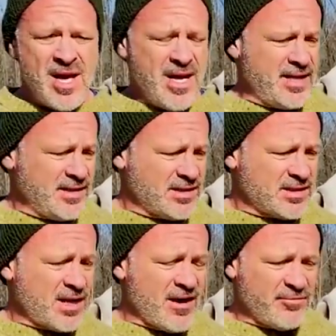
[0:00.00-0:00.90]
And it's
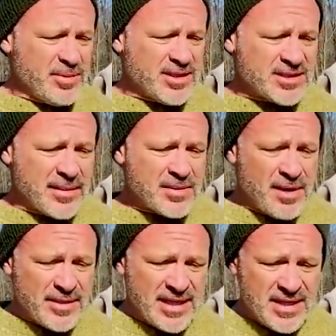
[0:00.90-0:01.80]
tough because I'm
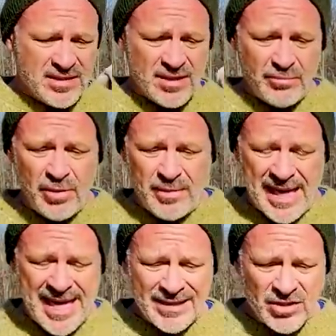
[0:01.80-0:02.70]
coming in to put my
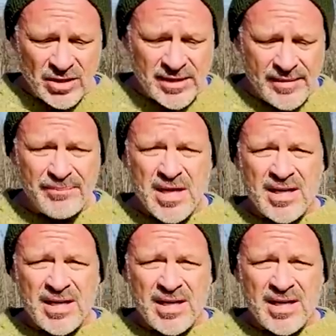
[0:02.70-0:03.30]
hands on them.